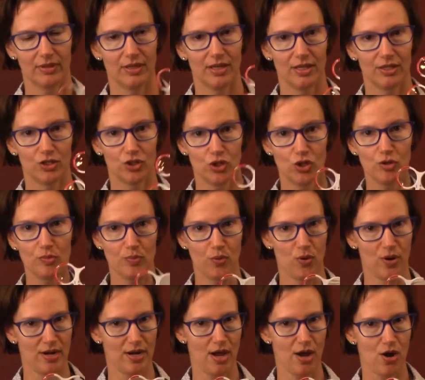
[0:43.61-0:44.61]
a
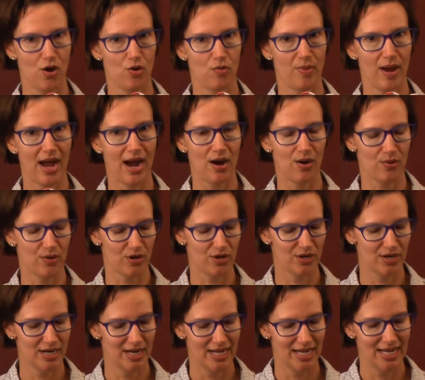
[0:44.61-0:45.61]
2.0
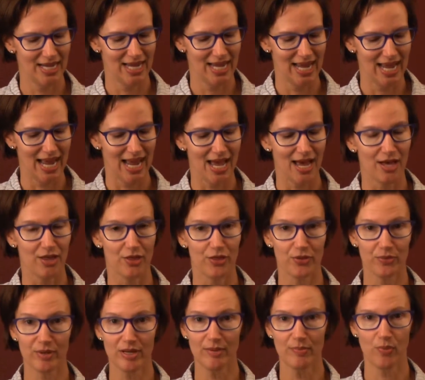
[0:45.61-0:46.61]
power, a
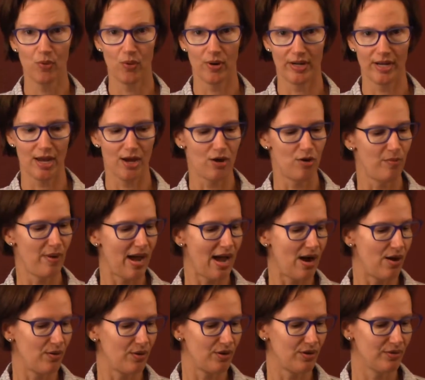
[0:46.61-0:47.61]
3.0
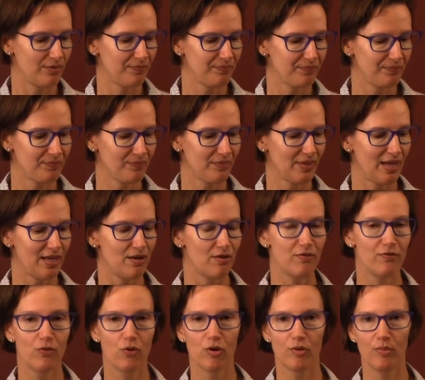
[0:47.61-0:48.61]
power, and a
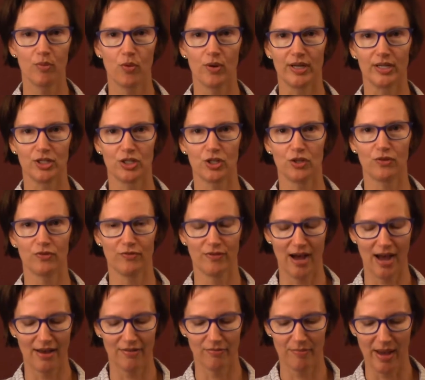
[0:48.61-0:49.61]

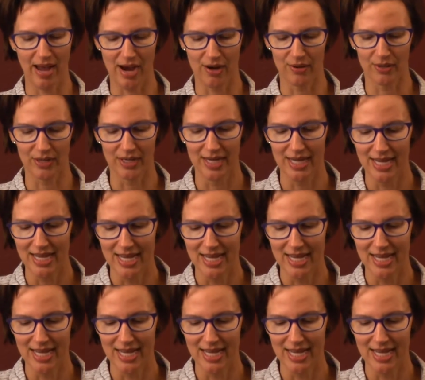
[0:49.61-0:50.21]
4.25 power.